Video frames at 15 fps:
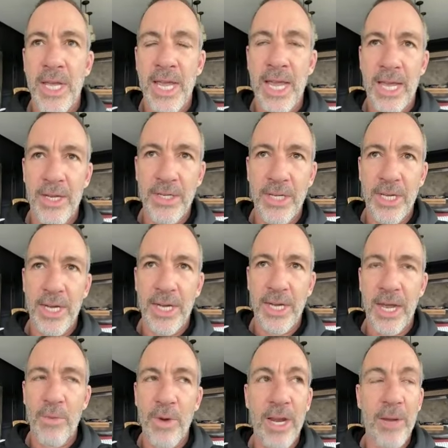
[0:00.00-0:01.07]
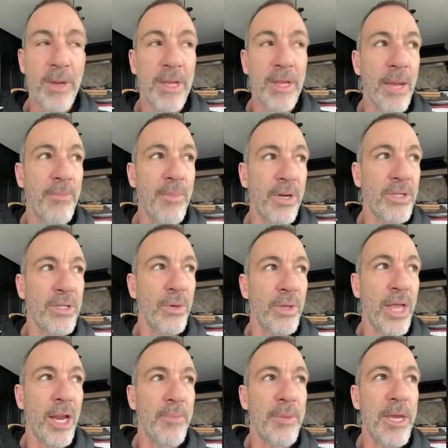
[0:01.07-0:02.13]
and uh, I recommend that book to a
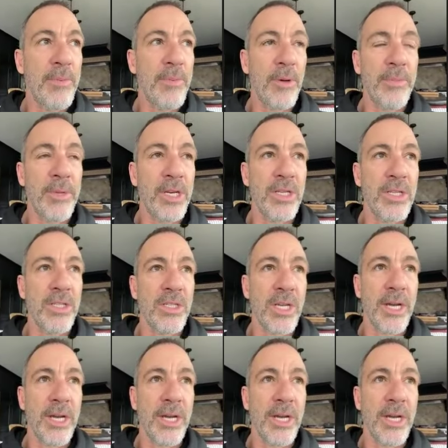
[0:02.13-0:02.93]
lot of people because